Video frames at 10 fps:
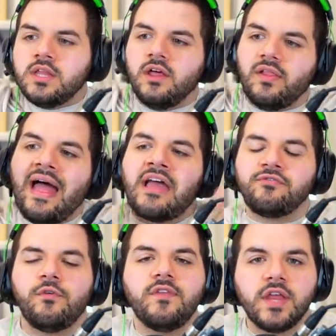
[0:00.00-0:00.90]
The
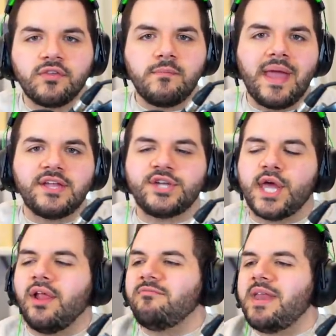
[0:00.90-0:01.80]
last two videos on the main
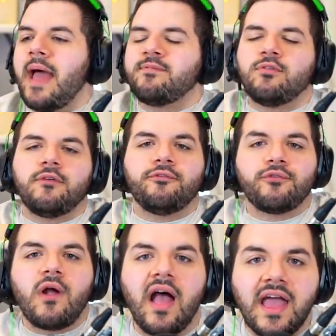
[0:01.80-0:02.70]
channel have been absolutely
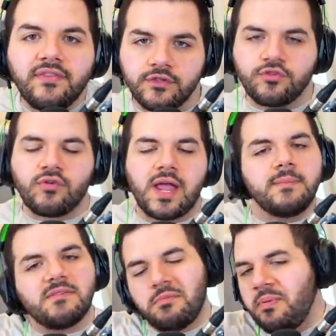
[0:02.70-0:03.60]
frying. The
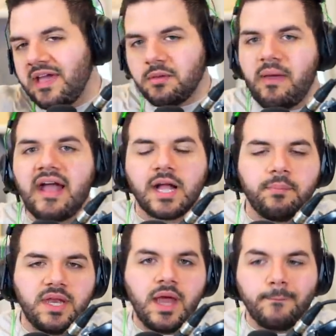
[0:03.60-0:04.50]
streams have been picking back
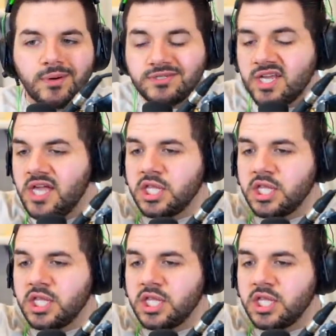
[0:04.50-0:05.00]
up in numbers.